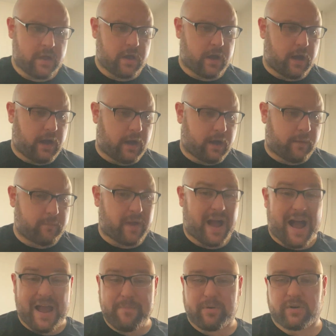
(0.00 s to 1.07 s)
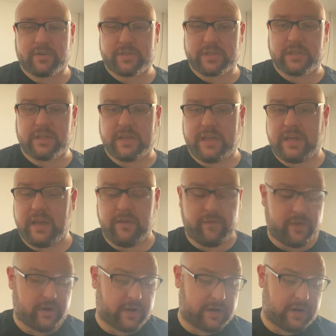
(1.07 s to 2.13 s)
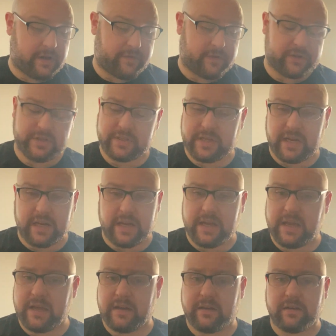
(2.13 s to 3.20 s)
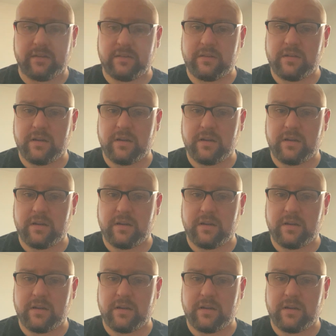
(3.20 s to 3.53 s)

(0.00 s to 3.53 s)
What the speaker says: I personally, if you're just getting in,